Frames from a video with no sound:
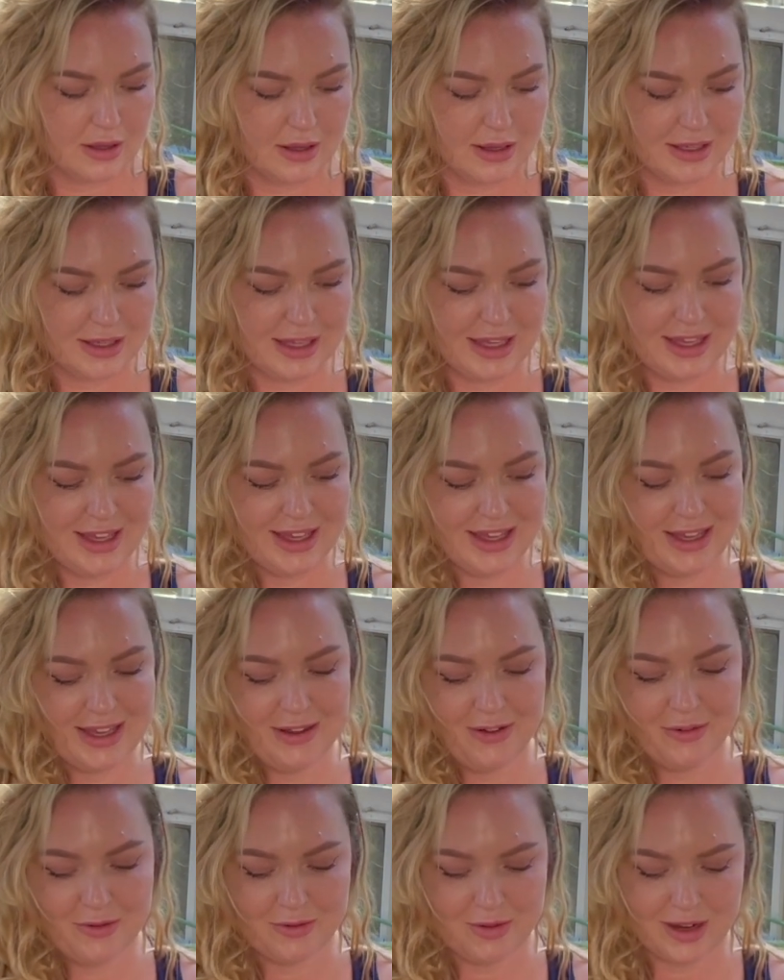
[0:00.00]
King
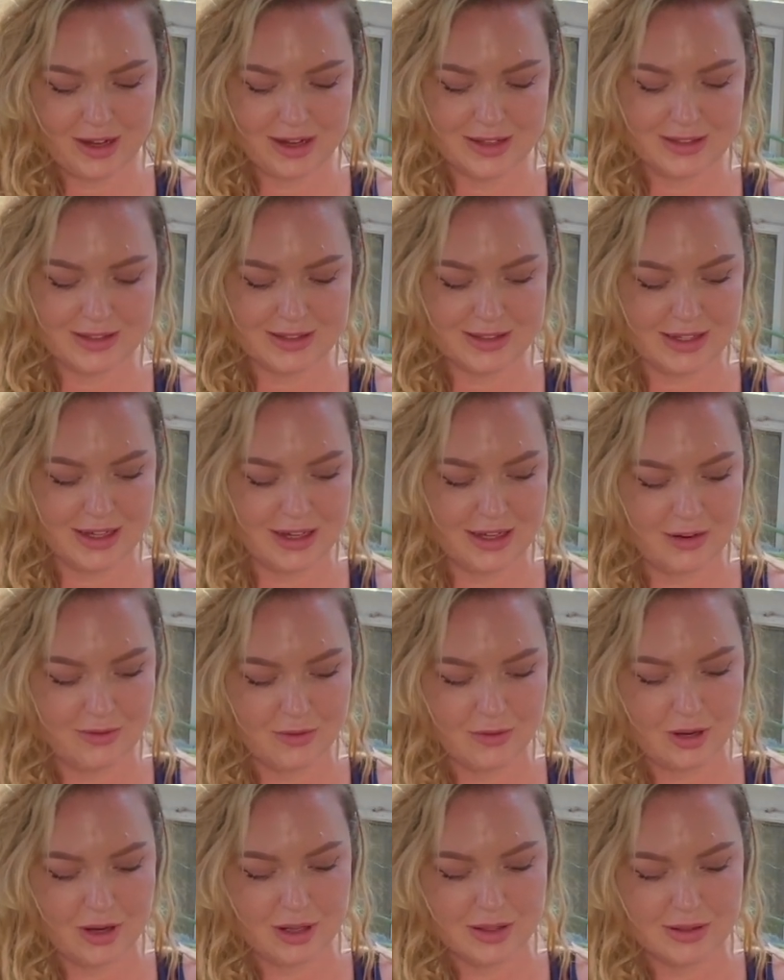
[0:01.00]
of Rods, Knight of
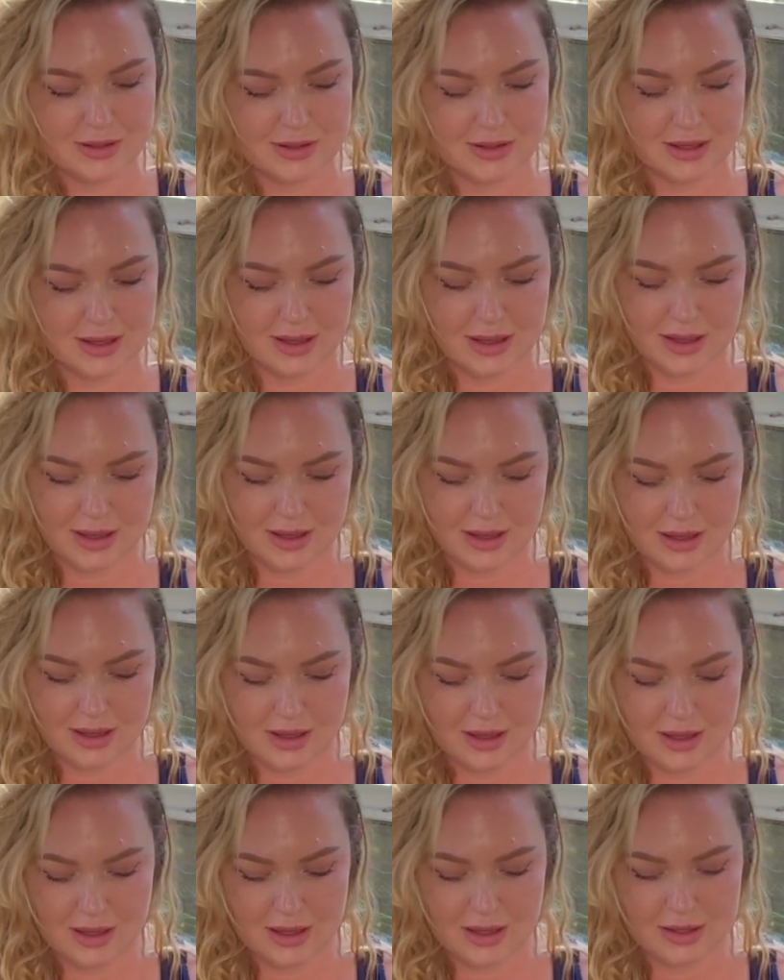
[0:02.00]
Rods,
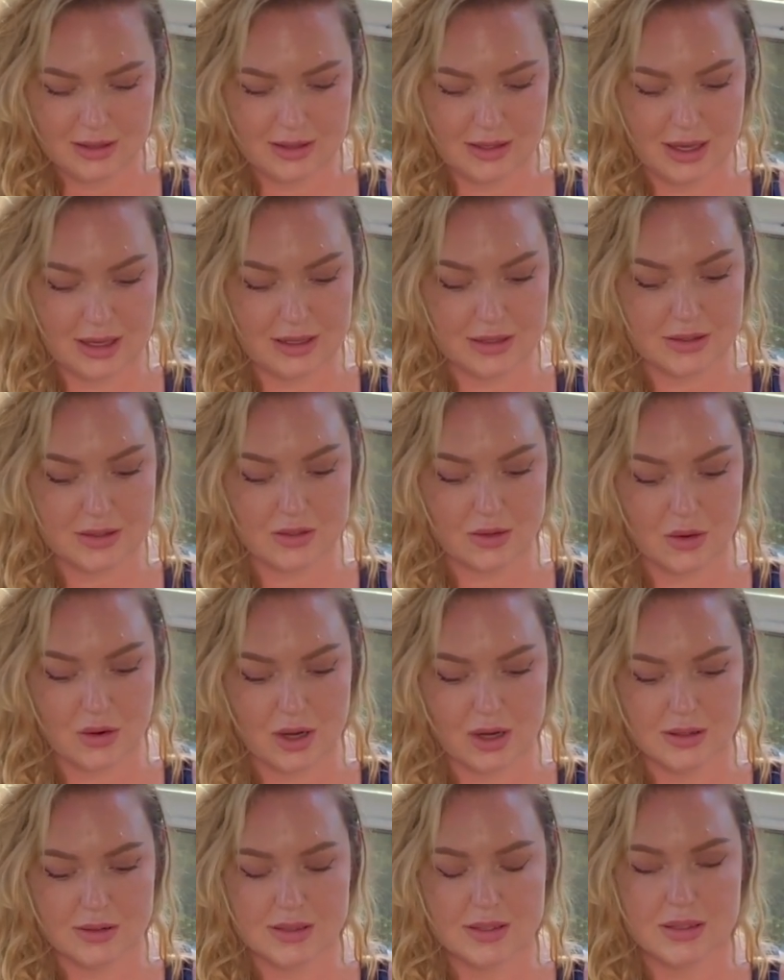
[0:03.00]
Knight of
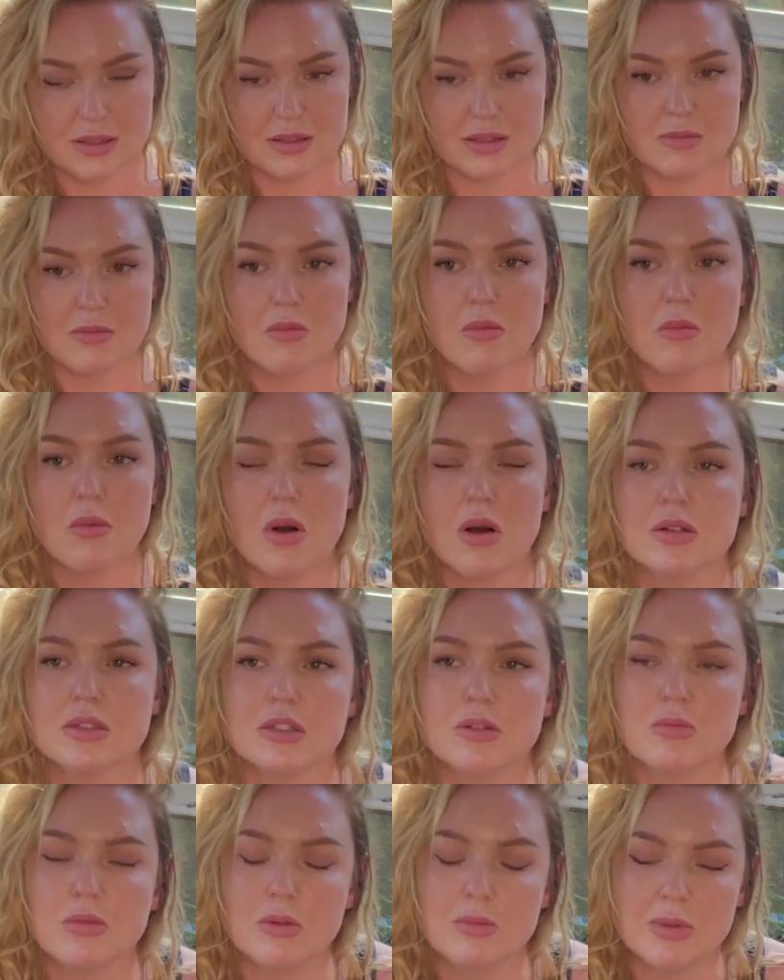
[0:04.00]
Swords. There's
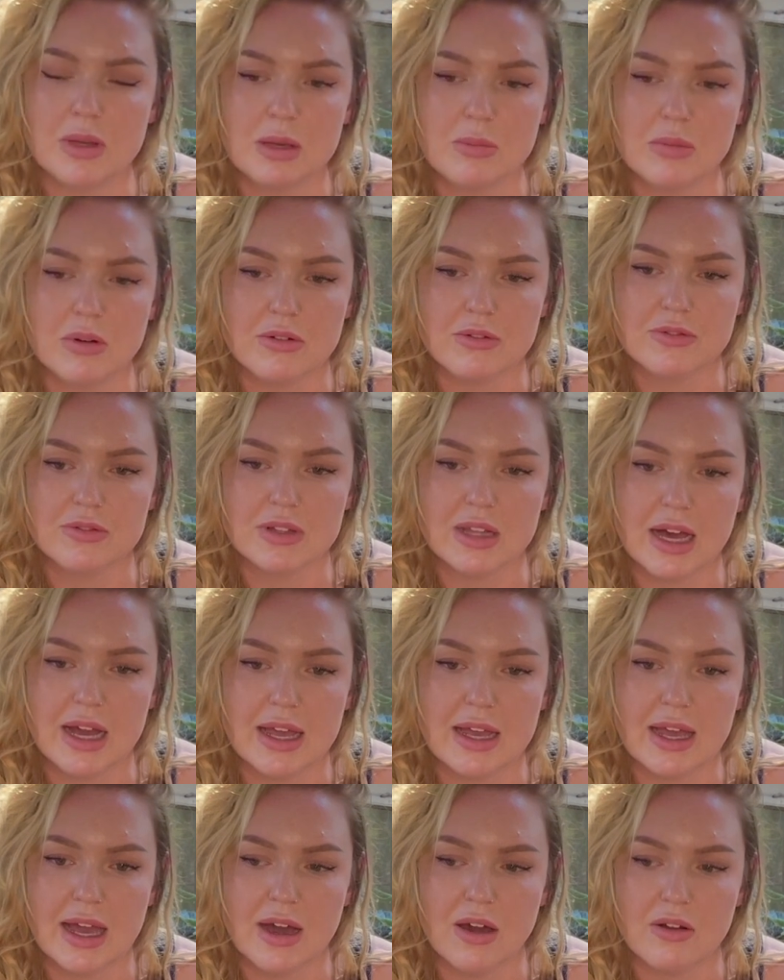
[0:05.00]
multiple people
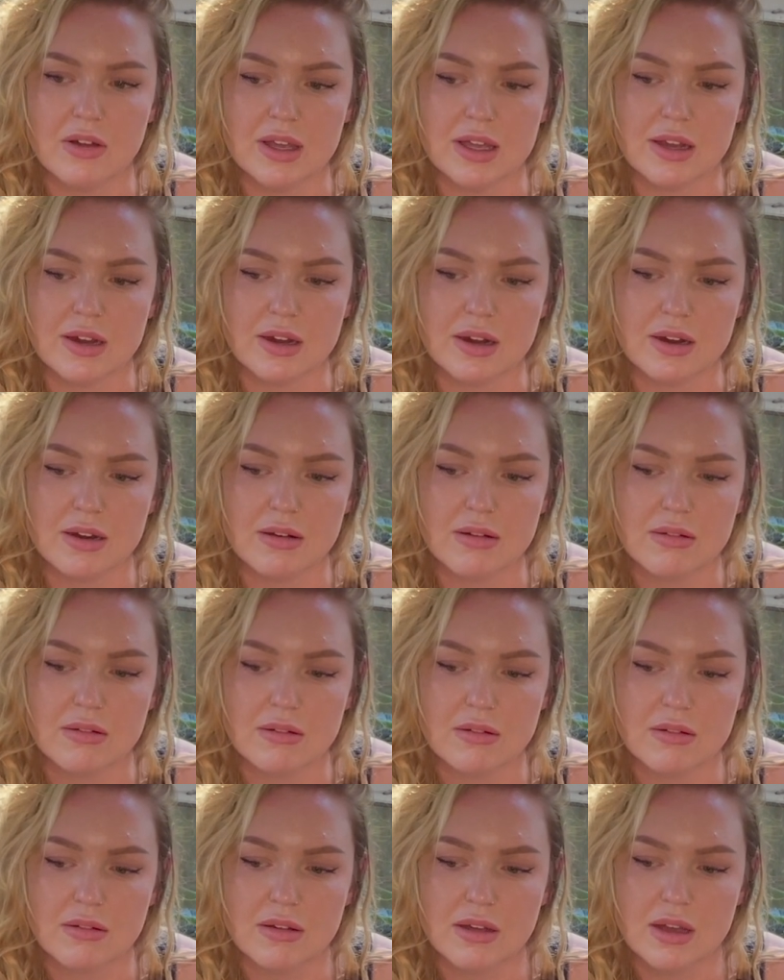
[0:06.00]
flying out here.
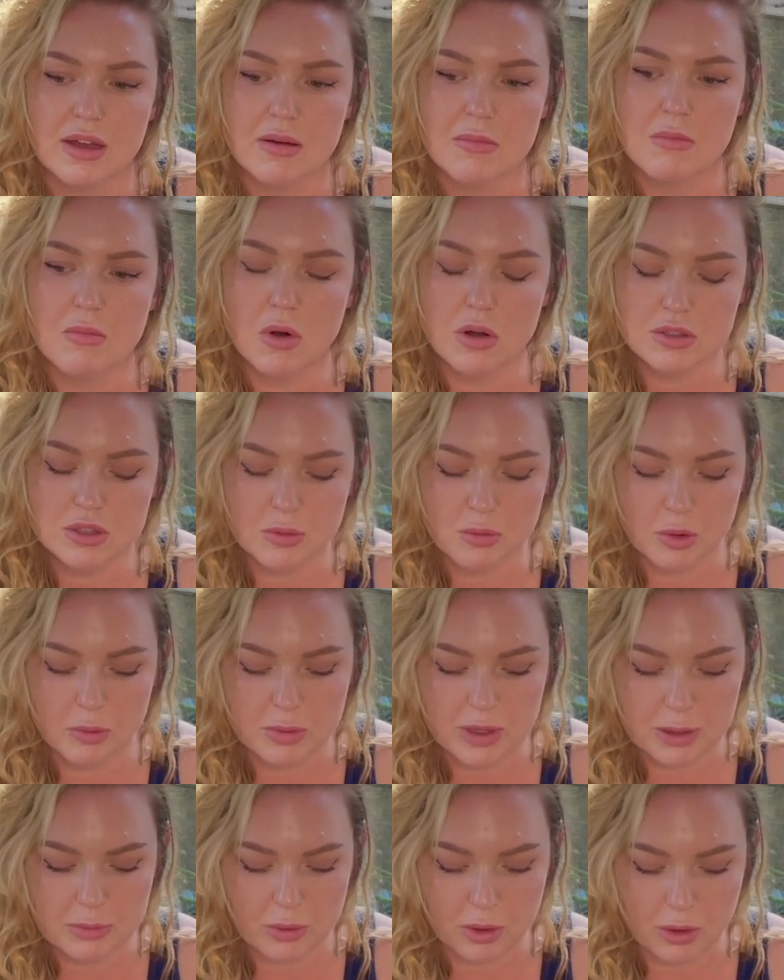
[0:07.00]
Multiple
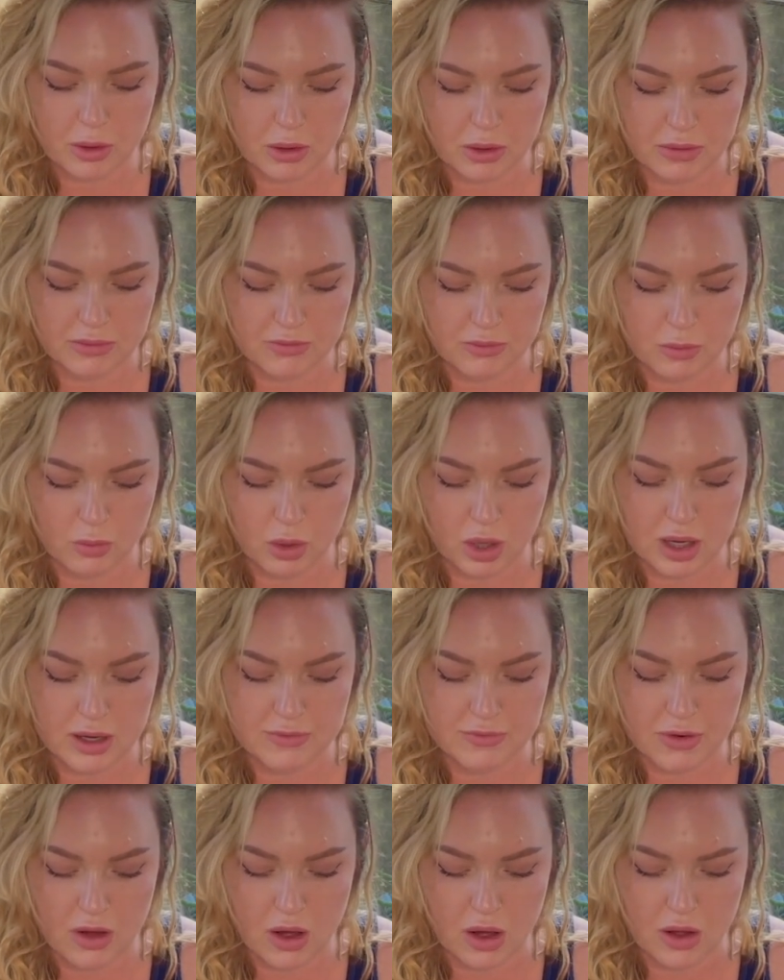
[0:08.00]
people were
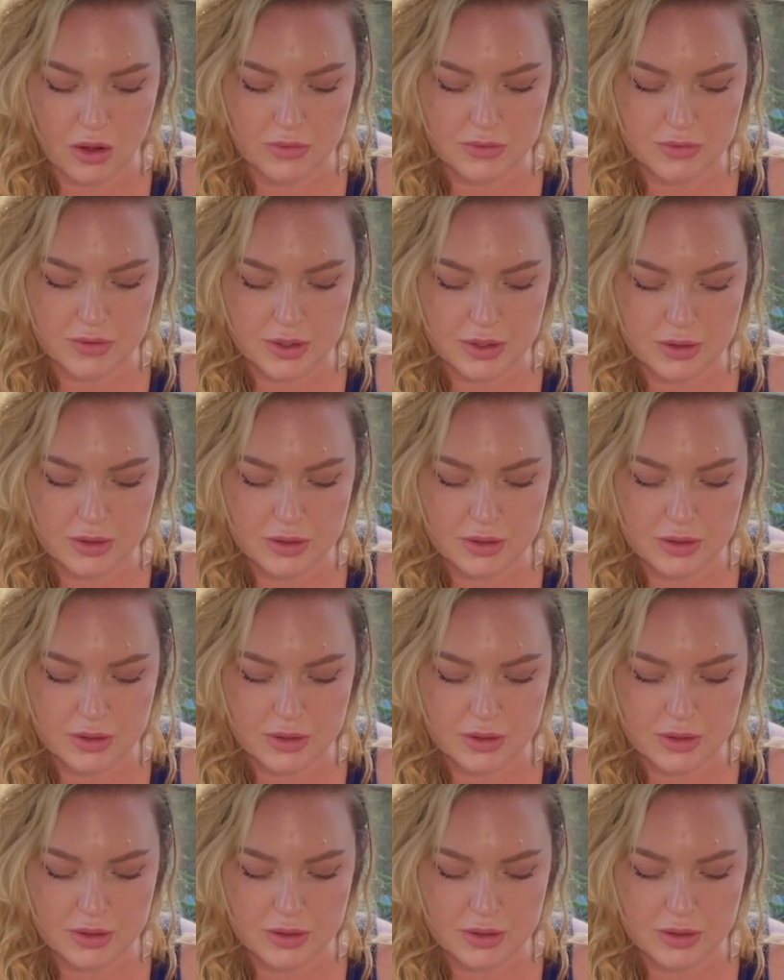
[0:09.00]
involved.